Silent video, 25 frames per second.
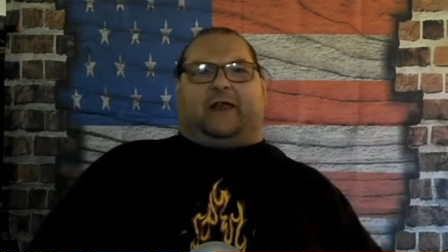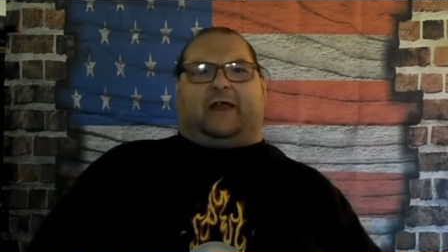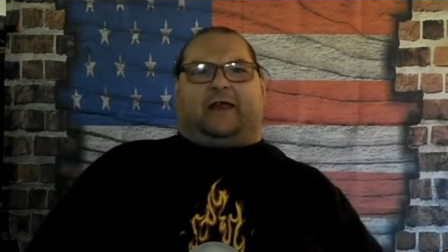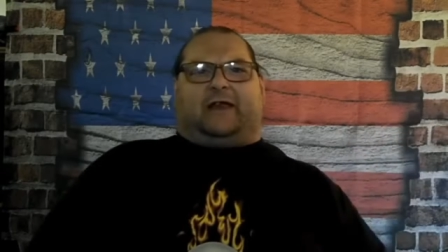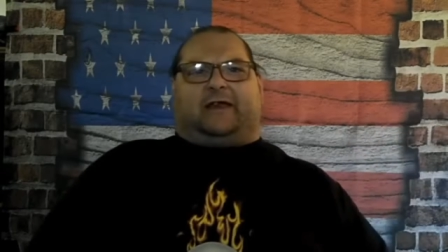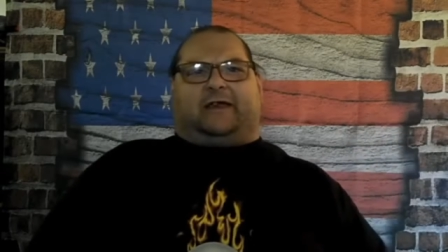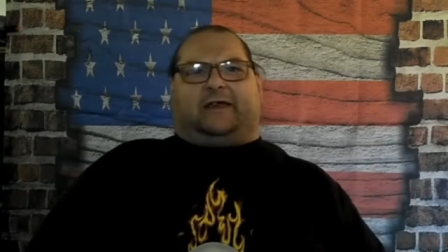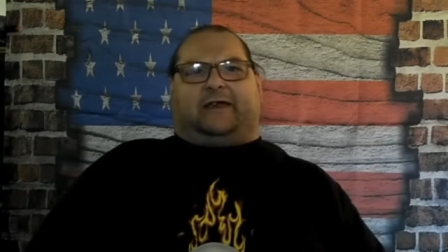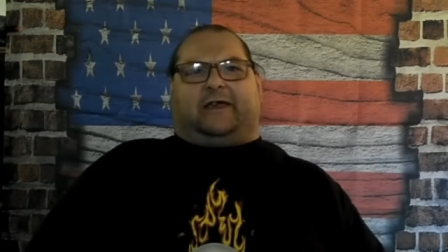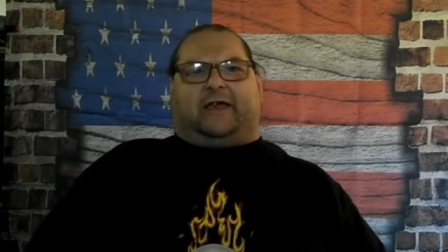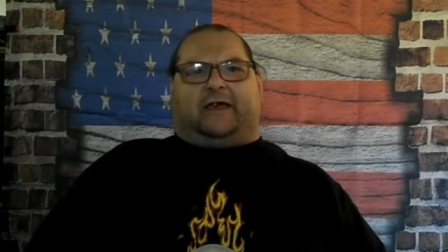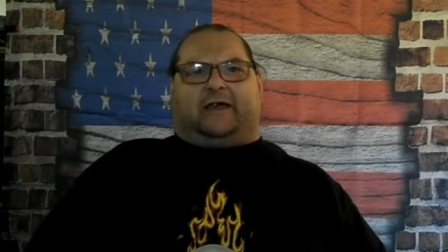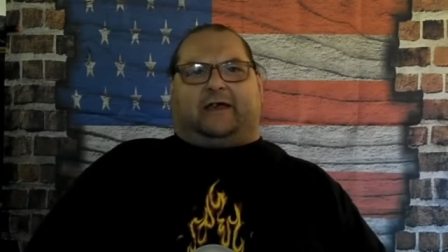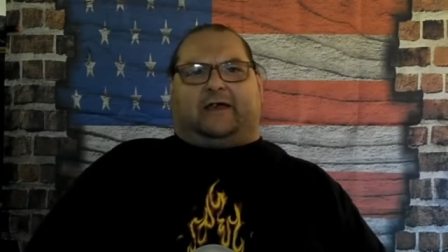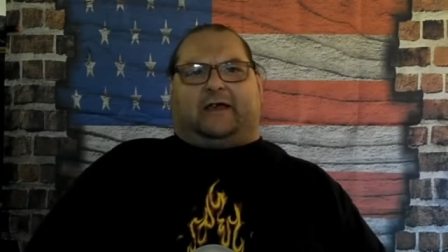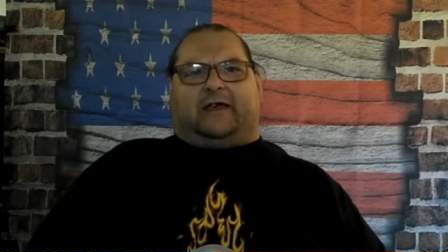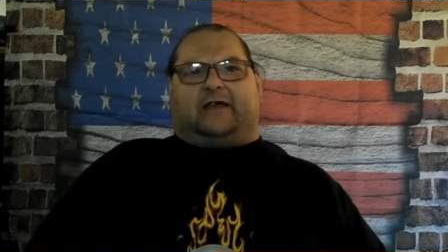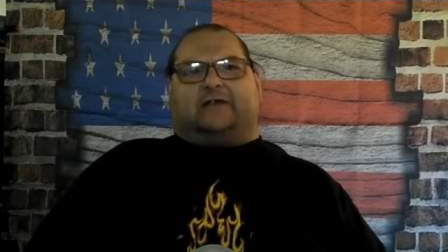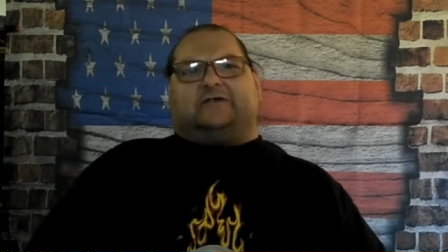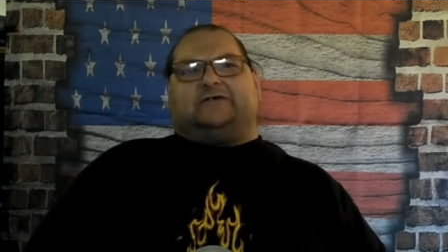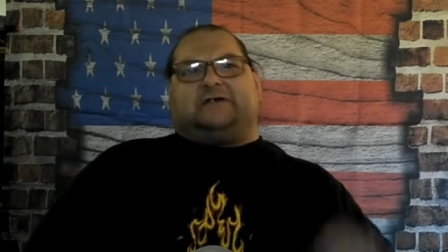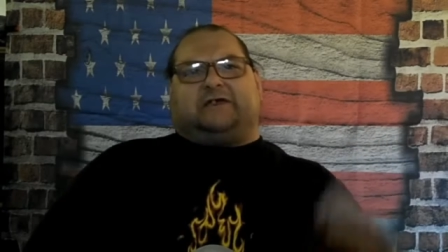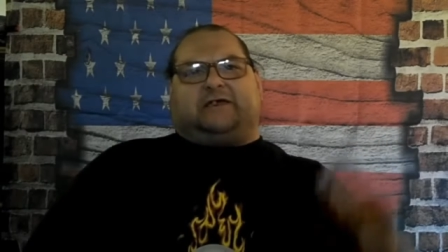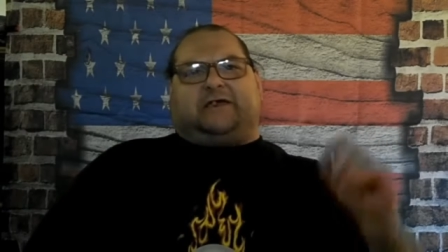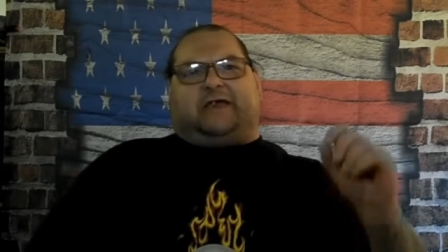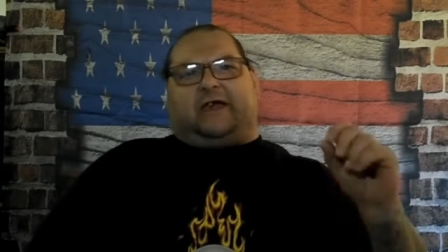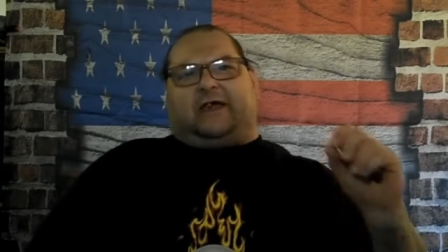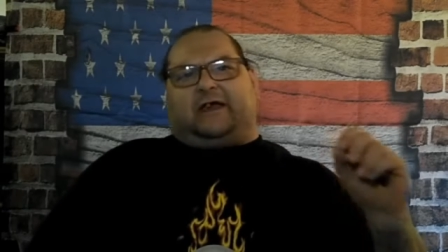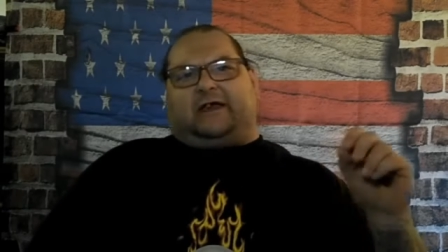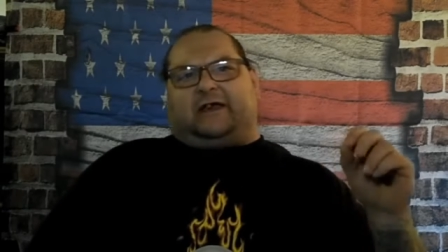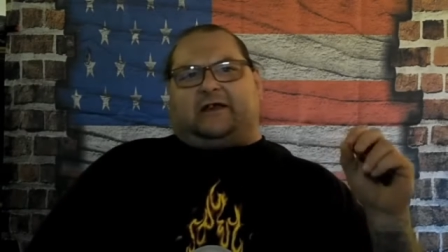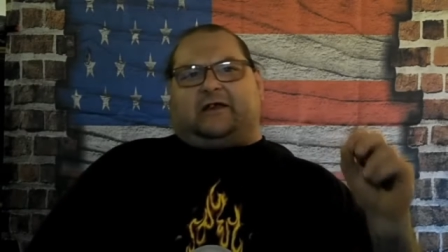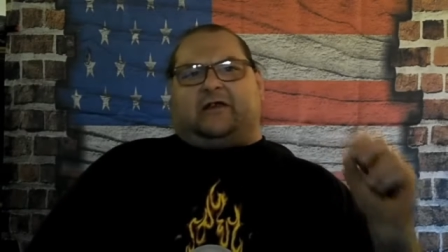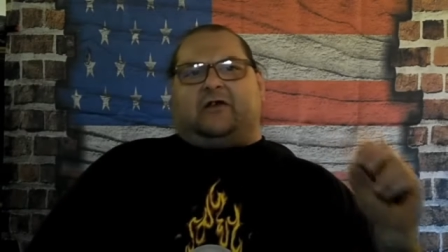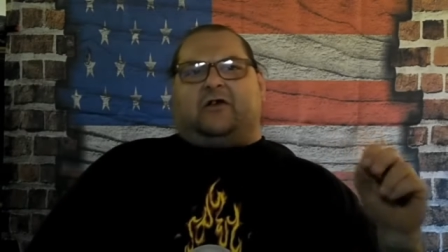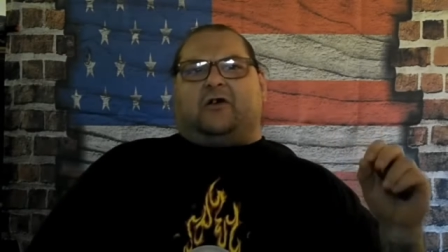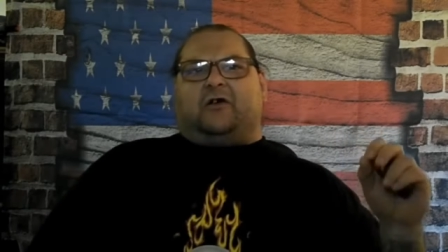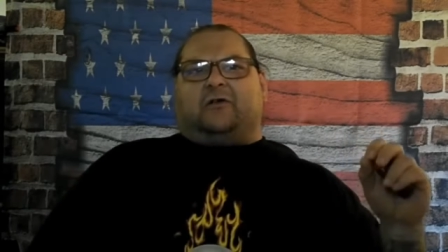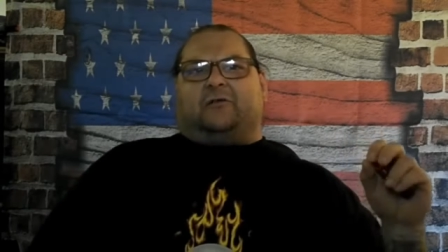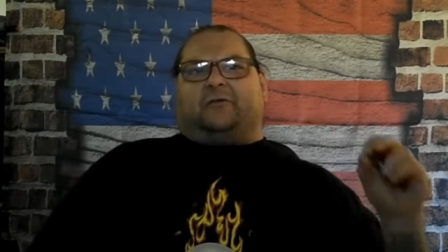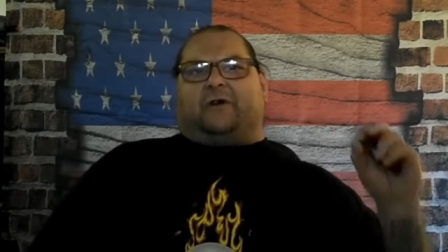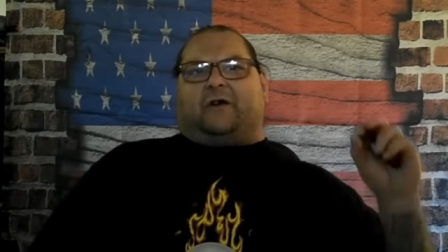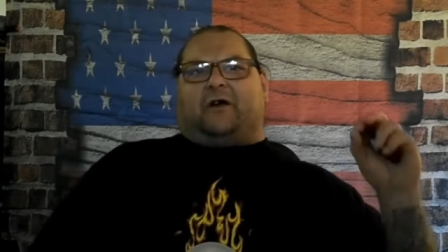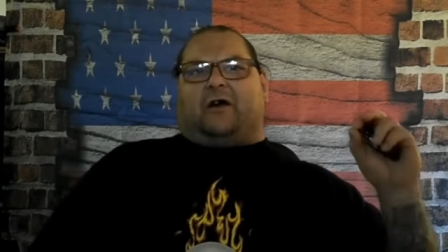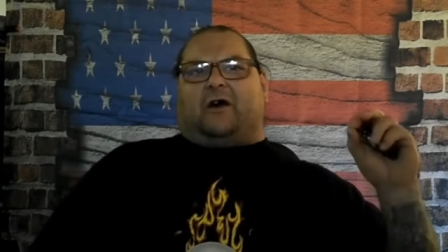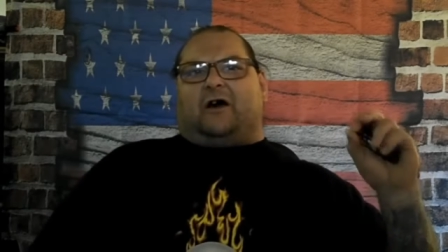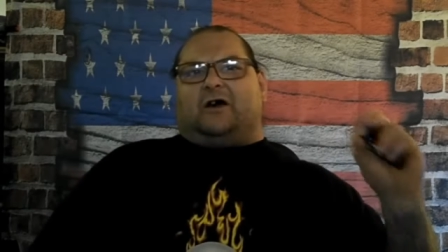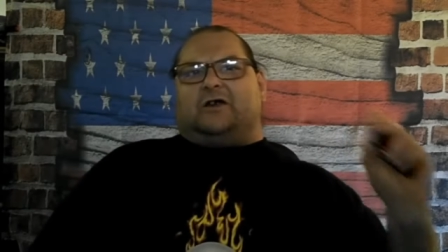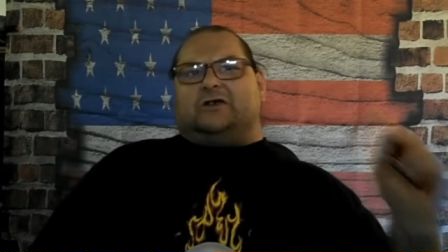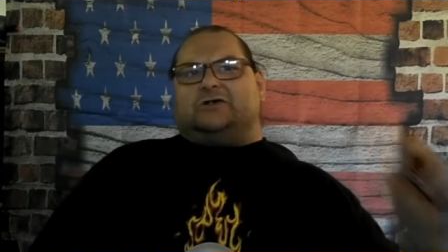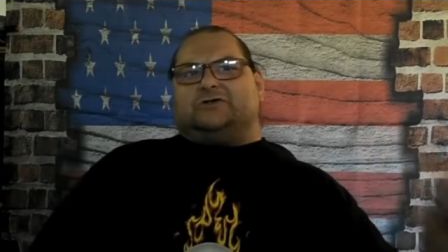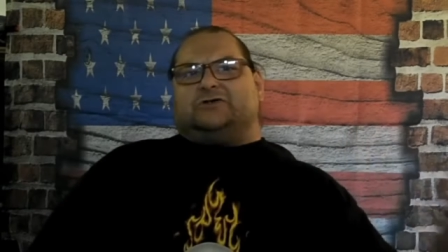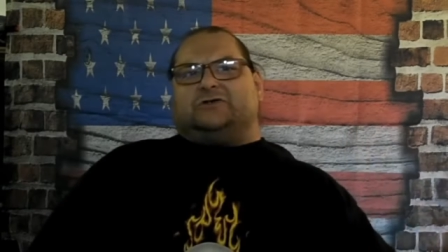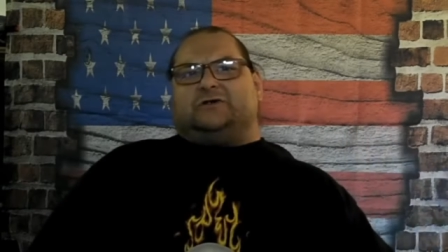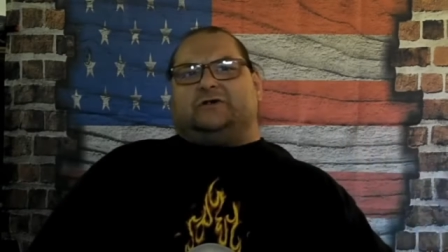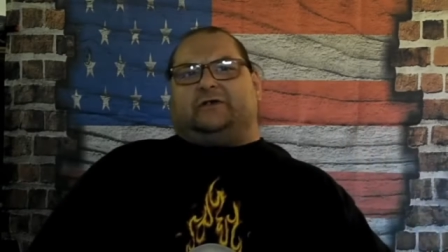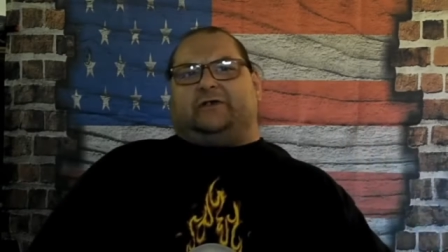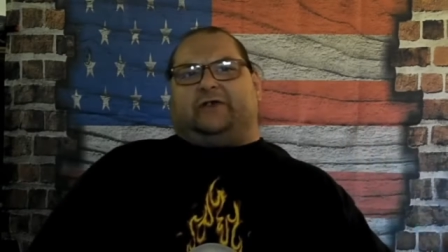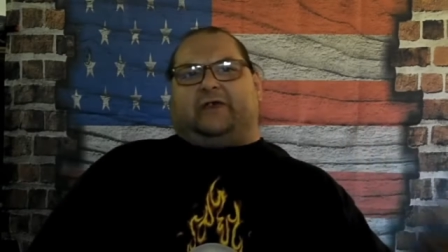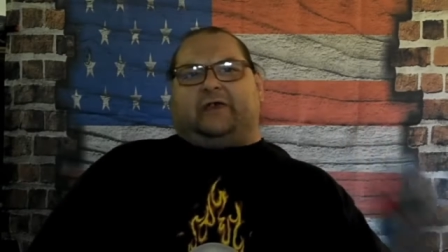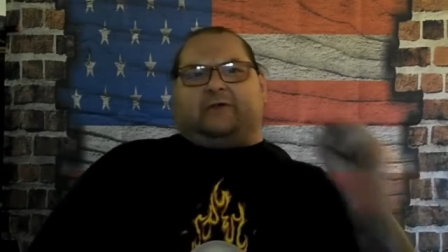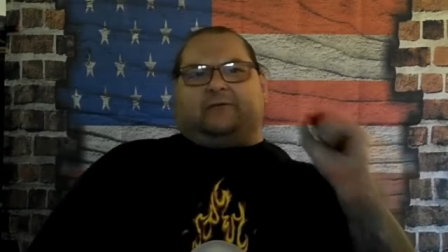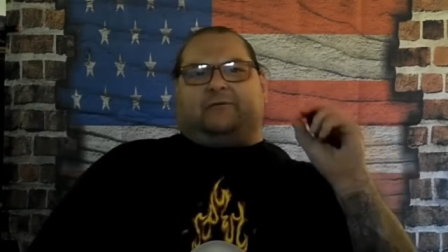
educated for hundreds,